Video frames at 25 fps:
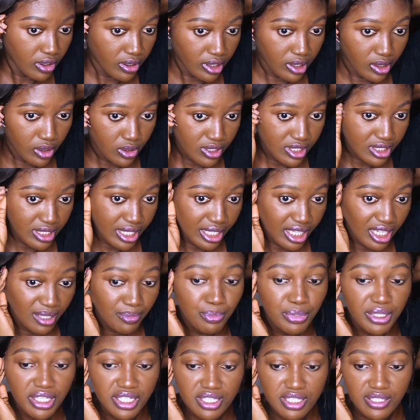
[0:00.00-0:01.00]
It looks like a
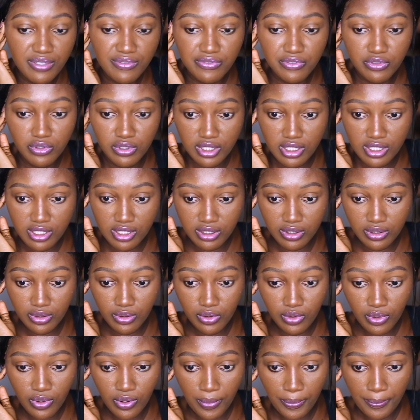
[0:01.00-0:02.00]
pixie frontal.
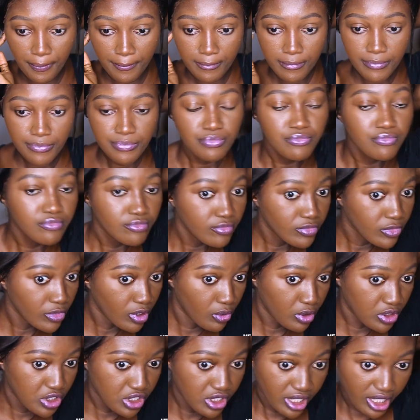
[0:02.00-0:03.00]

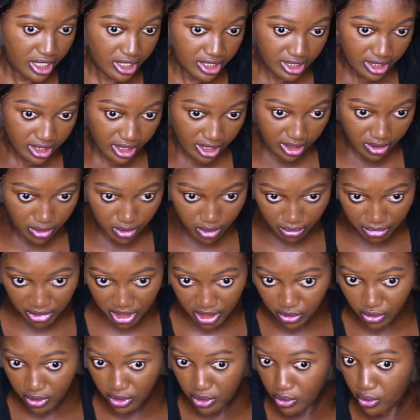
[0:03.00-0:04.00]
What do you guys think? So I'm
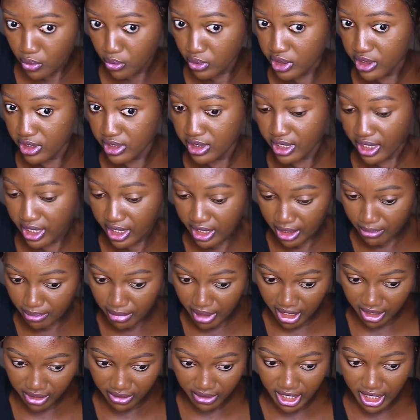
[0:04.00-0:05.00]
just going to hold this thing at the
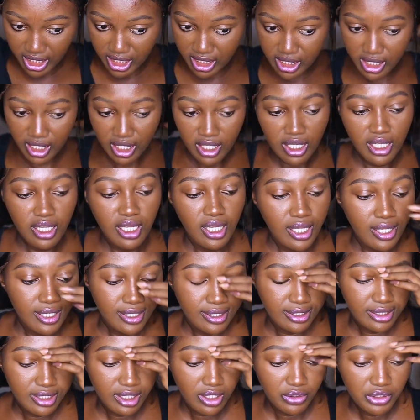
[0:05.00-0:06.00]
back right
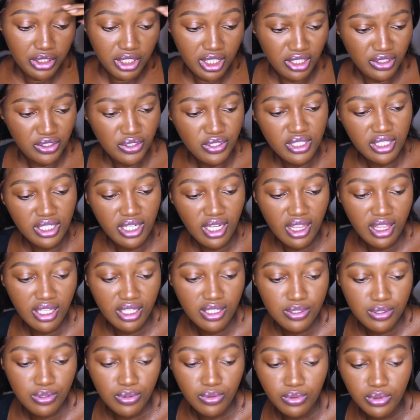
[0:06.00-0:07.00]
now. You can use
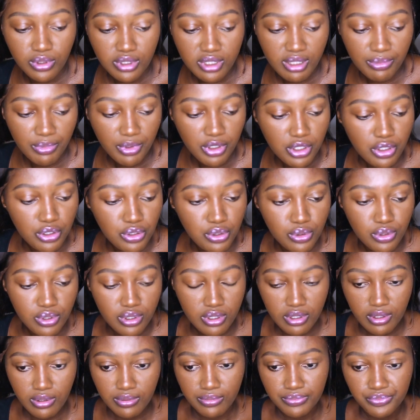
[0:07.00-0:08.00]
anything to hold. So when you
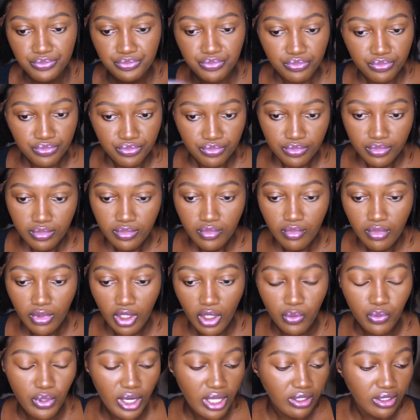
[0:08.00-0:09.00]
use
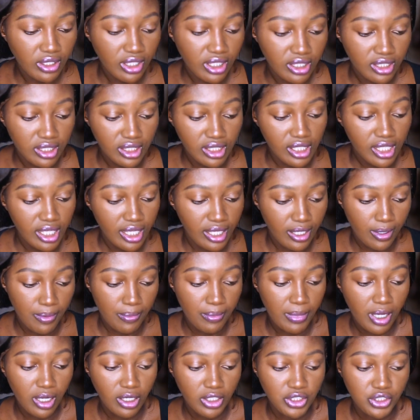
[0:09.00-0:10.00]
regular
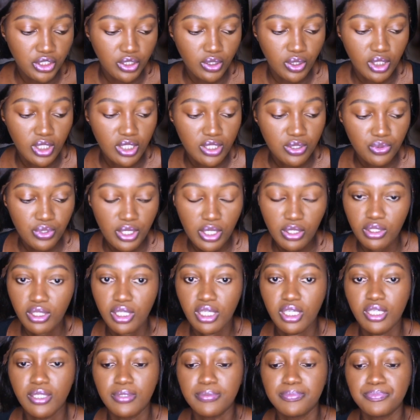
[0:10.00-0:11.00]
how do you call it,
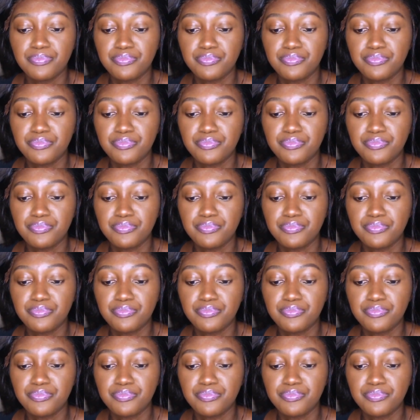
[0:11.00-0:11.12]
regular